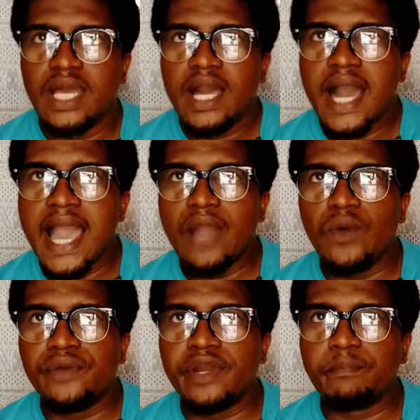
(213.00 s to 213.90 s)
I will
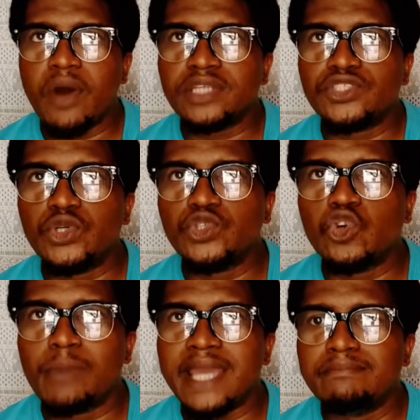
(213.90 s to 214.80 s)
report you to
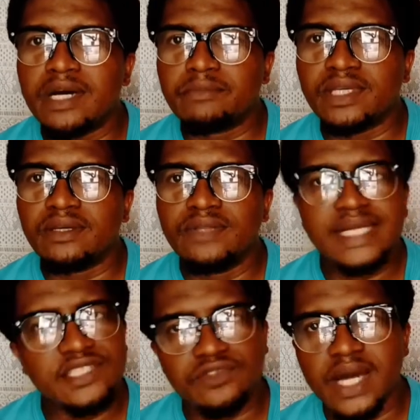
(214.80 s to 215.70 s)
my mommy. That
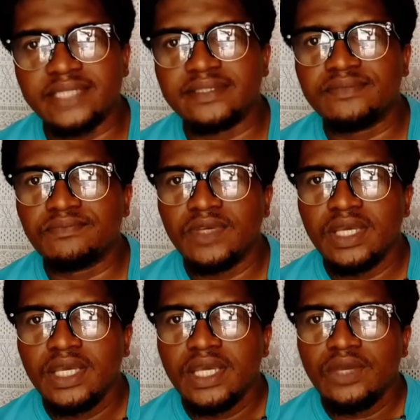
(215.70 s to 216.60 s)
is right.
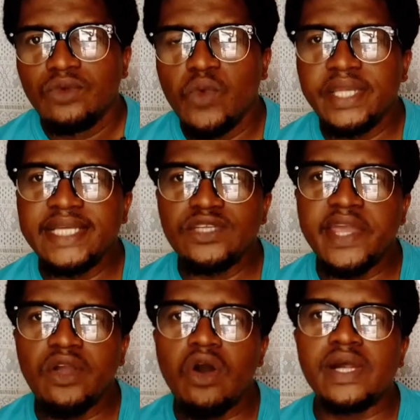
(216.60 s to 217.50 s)
We need to
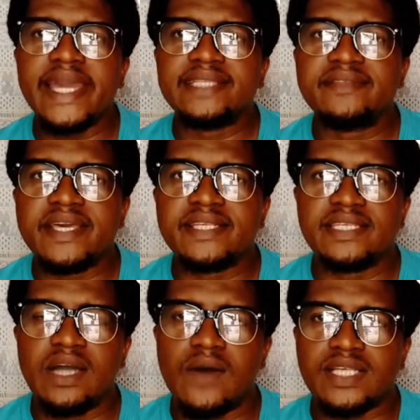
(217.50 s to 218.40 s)
inculcate this in
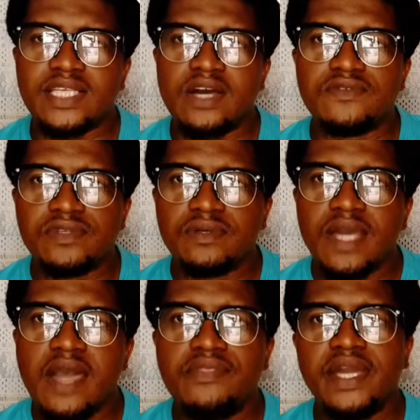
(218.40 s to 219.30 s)
ourselves and
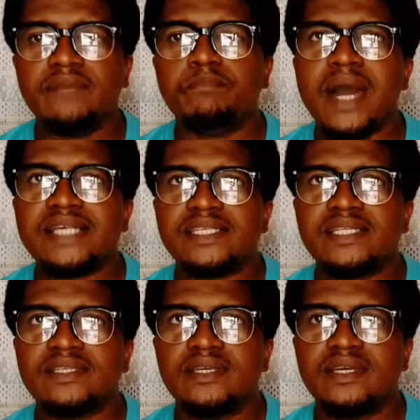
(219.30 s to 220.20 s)
then pass it
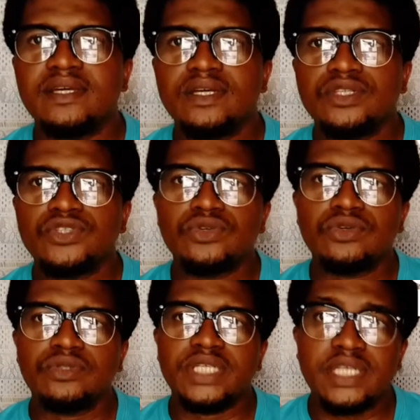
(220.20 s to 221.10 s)
to
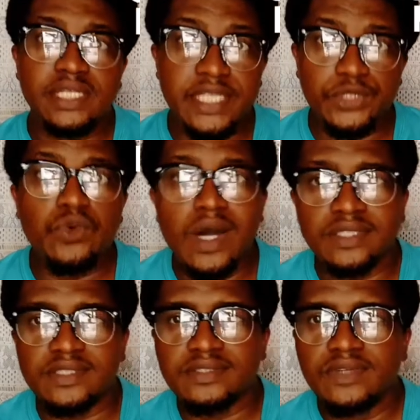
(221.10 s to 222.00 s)
the little
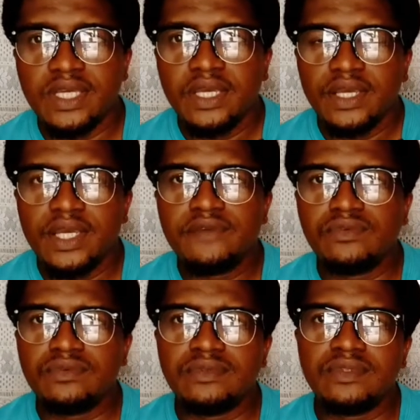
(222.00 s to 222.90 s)
ones.
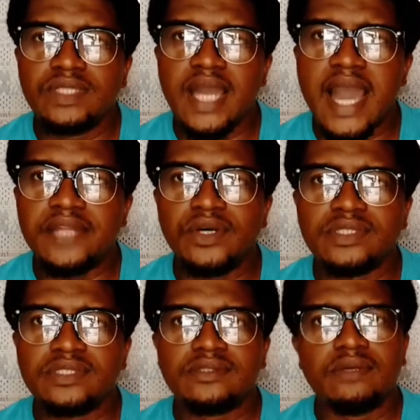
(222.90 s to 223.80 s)
Even adults
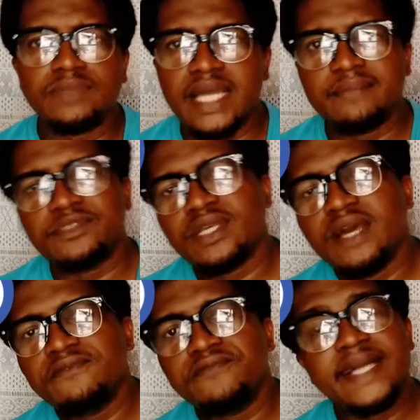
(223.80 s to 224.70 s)
sometimes
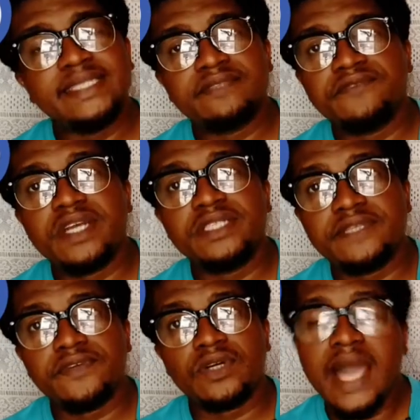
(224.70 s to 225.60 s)
find it very
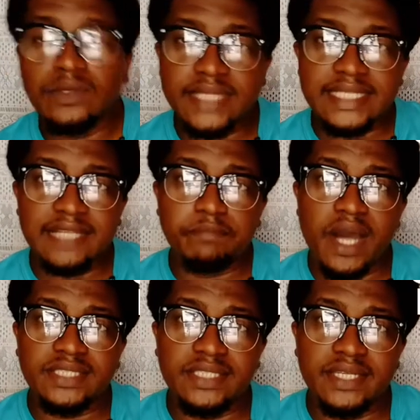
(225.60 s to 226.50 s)
difficult. I'll take that part
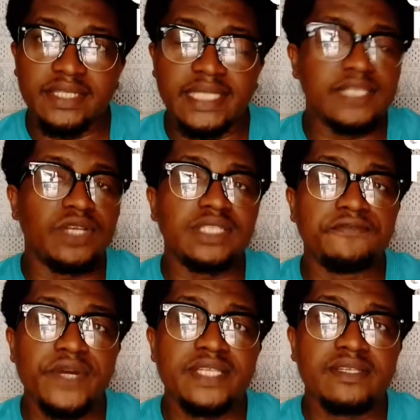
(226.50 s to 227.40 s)
again. It is not a
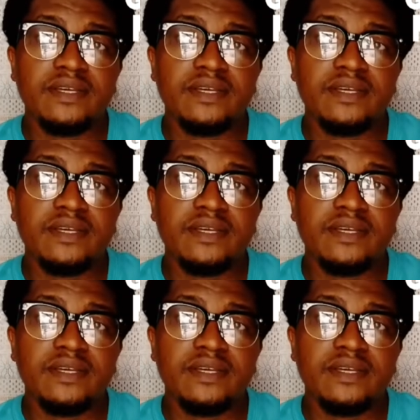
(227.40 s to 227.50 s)
phrase.